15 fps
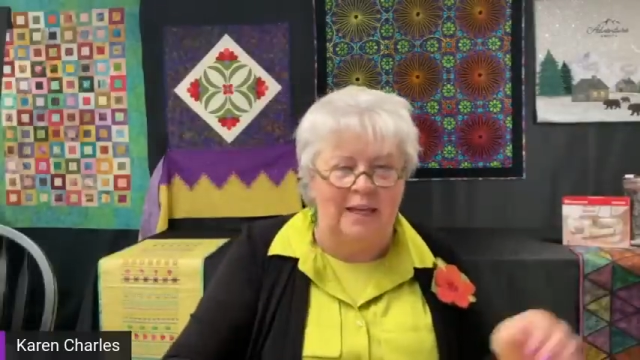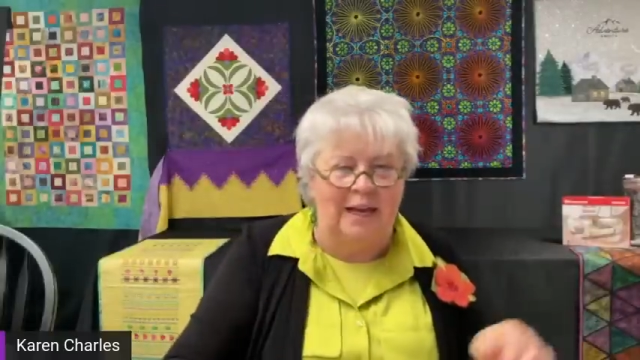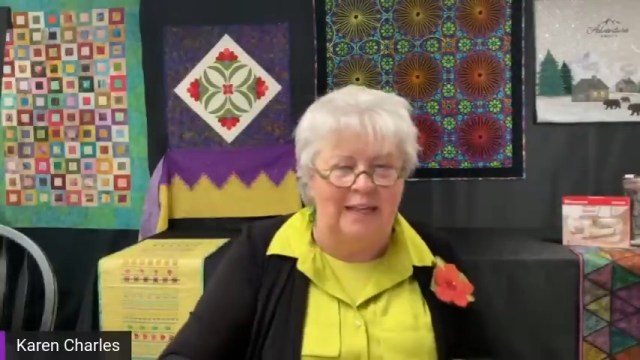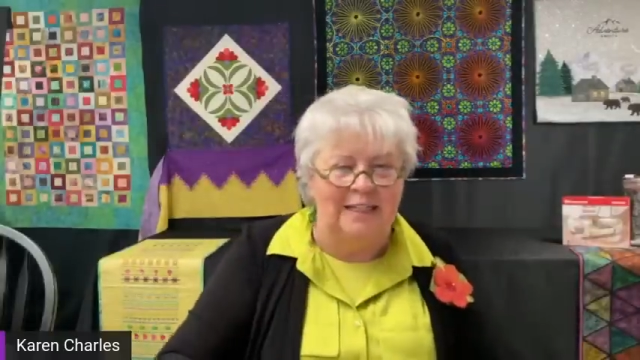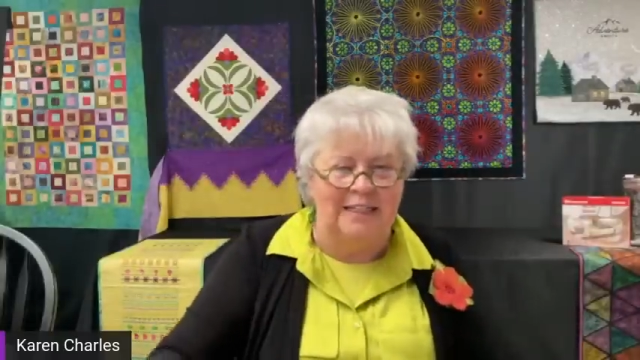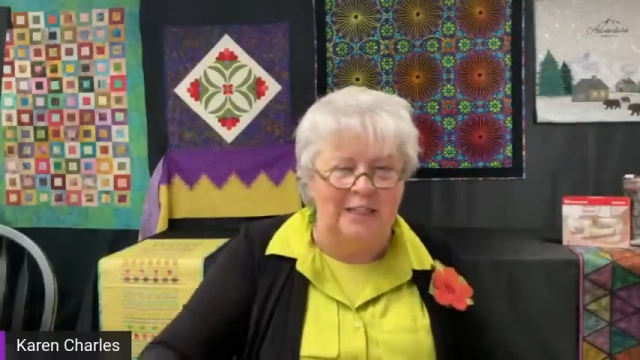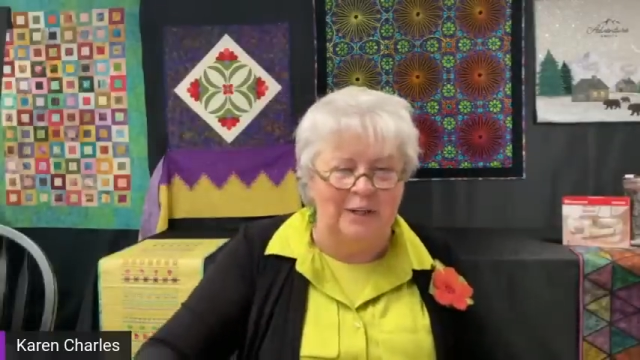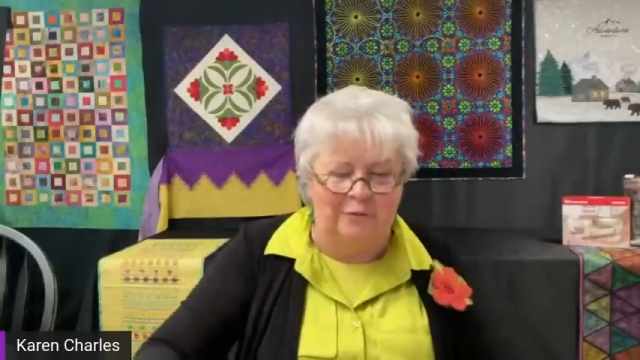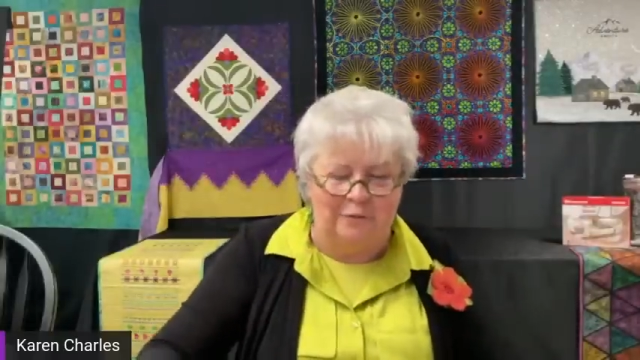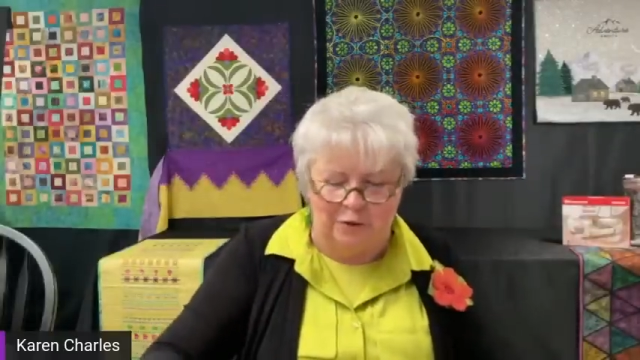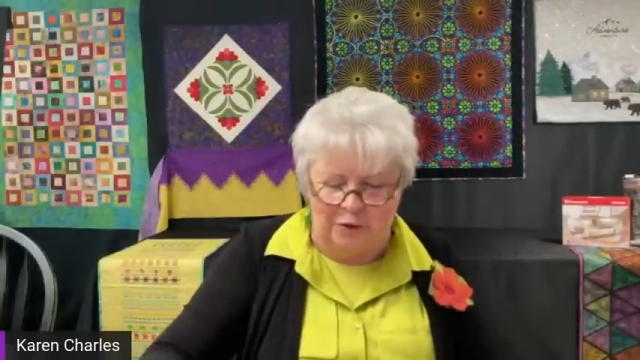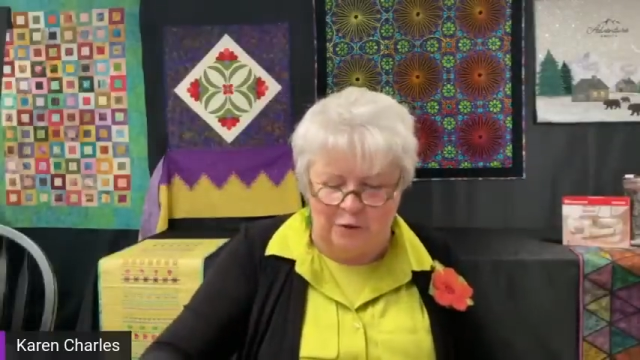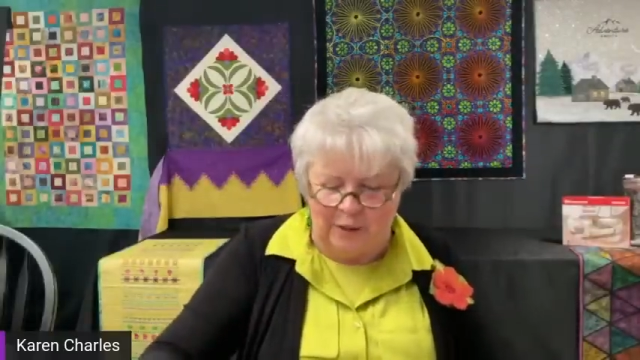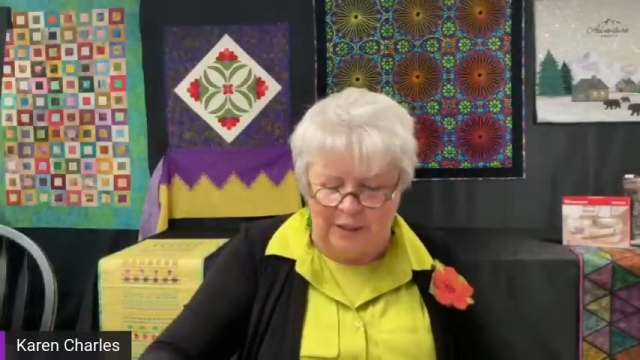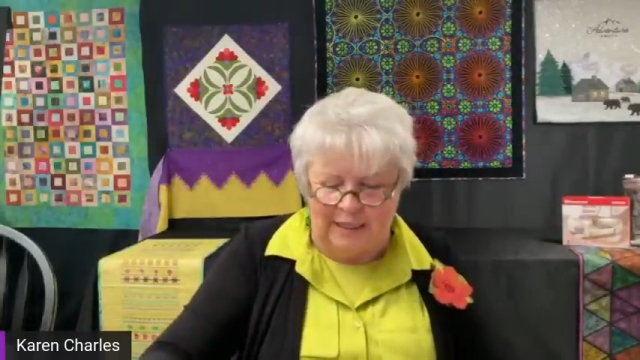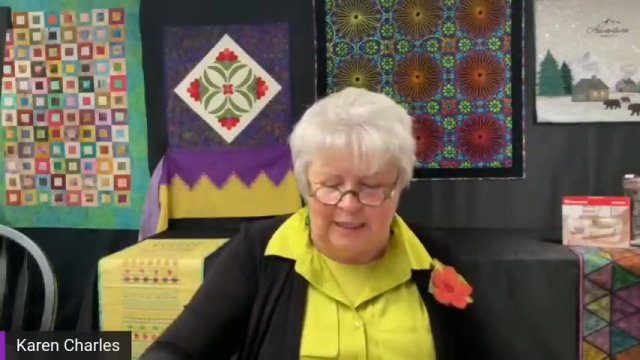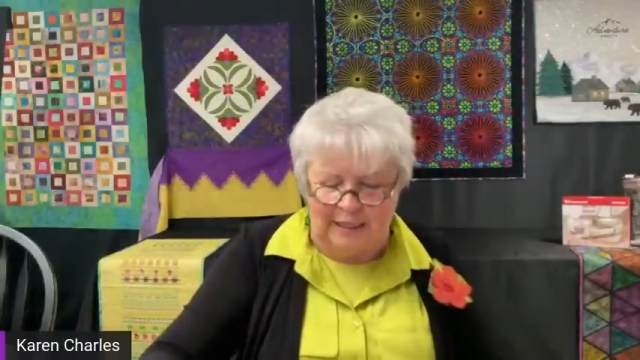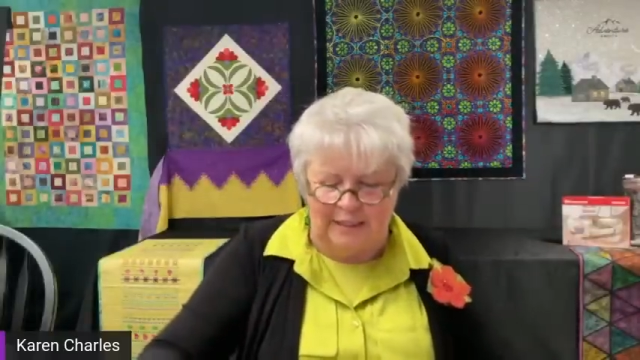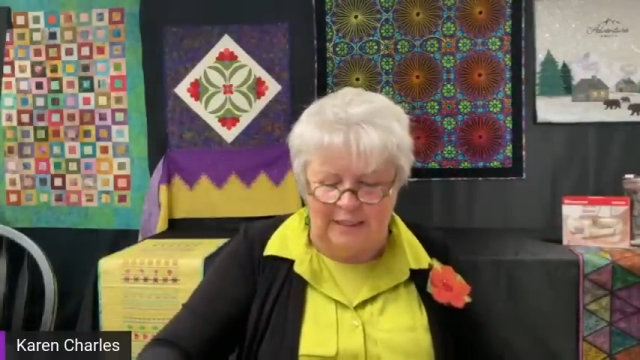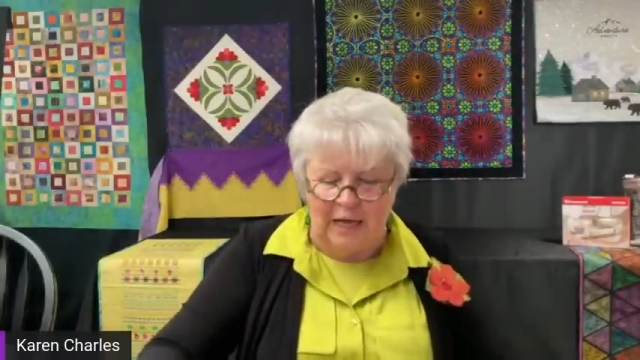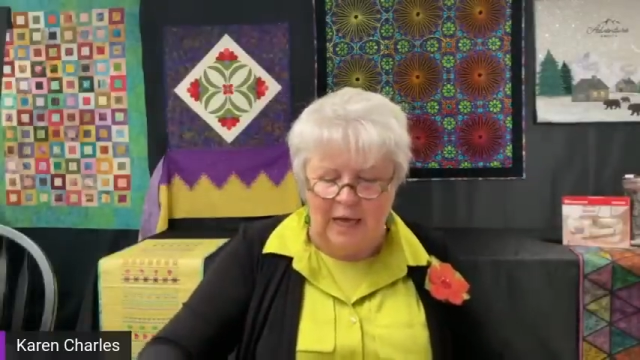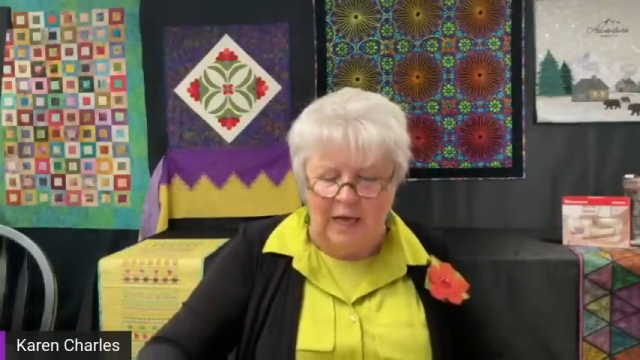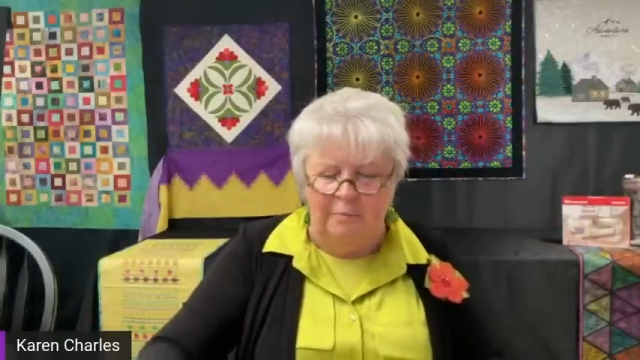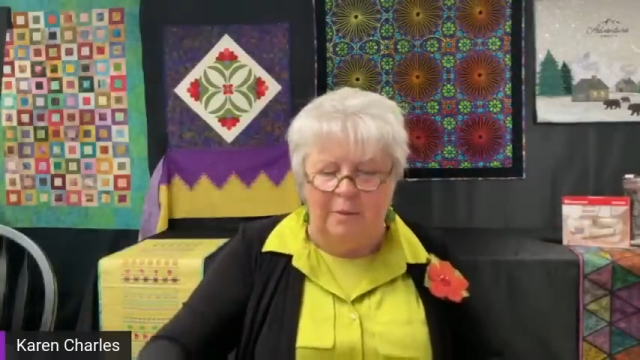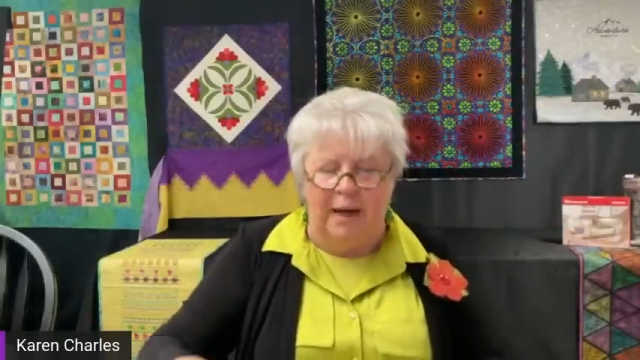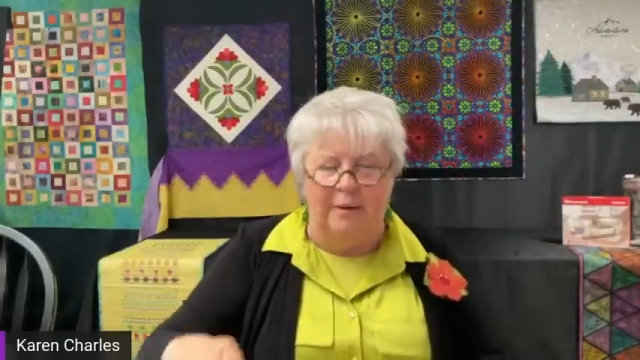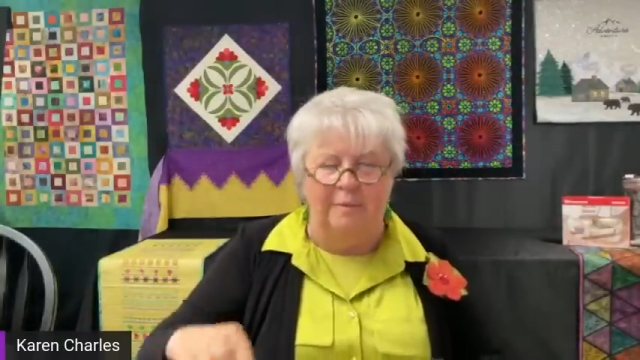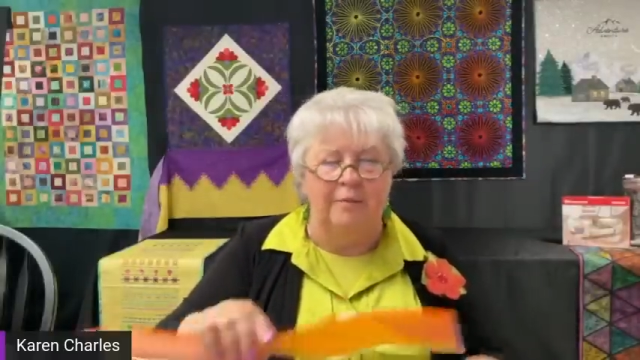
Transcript: idea for doing this. But